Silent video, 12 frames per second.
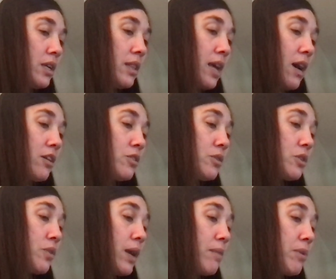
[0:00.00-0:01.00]
The house was
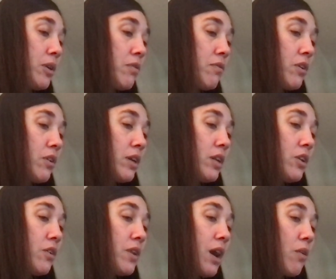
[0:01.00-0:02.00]
quite beautiful, and
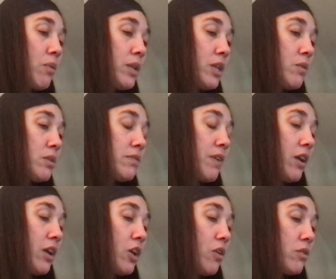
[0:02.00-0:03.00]
no doubt Wendy was
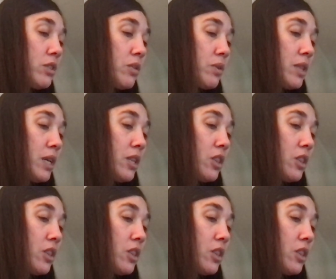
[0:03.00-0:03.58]
very cozy within,